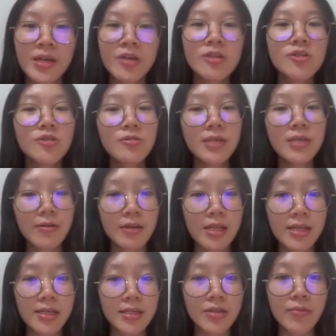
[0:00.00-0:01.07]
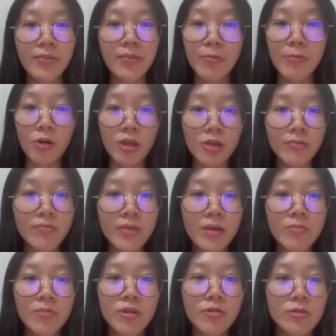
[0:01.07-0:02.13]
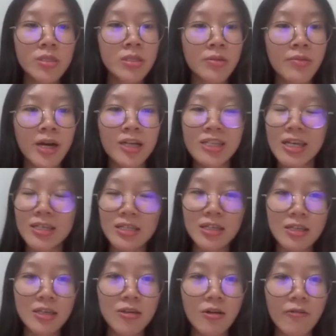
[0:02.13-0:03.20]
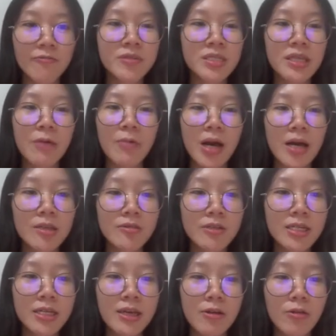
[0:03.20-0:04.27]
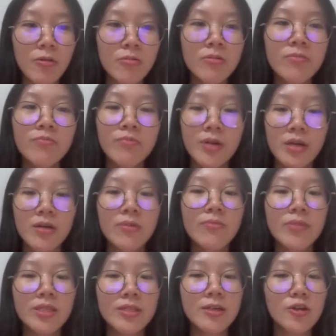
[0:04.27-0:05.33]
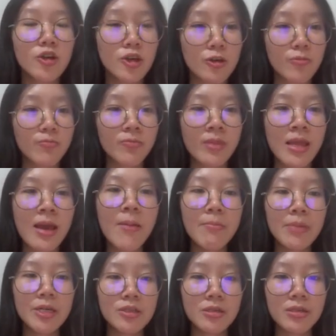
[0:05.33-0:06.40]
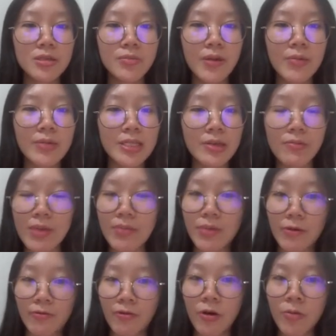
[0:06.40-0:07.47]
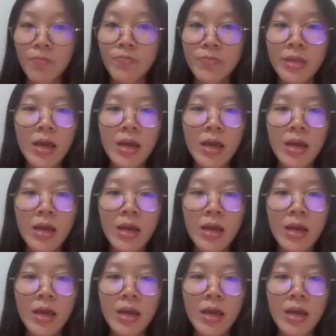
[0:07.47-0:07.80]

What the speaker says: To calculate the bed volume, we use the bulk density of 700 kg per meter cube, mentioned by my teammate before.